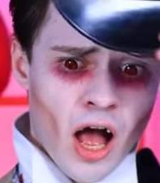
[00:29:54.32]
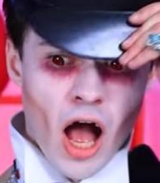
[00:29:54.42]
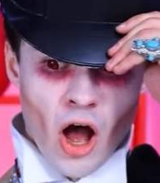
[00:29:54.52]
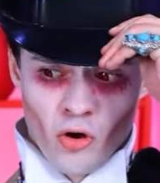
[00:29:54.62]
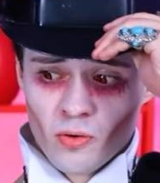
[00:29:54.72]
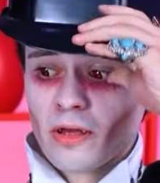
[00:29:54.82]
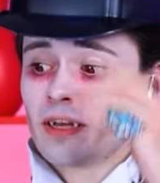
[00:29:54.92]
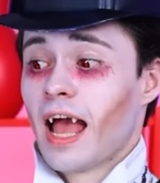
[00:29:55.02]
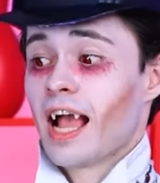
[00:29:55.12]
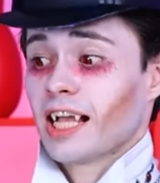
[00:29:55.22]
we
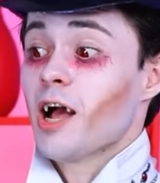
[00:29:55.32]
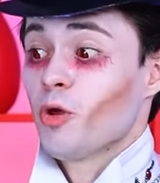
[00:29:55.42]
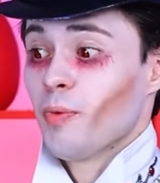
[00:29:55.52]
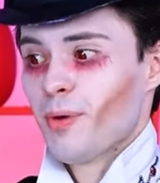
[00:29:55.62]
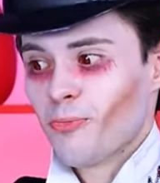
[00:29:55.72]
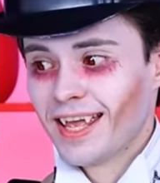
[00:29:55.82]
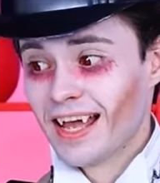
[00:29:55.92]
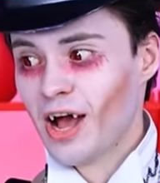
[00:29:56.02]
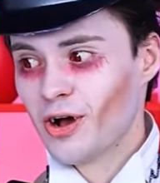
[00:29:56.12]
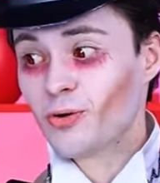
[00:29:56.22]
stop? Come on,
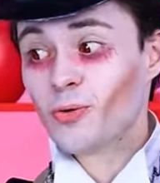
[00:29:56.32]
son!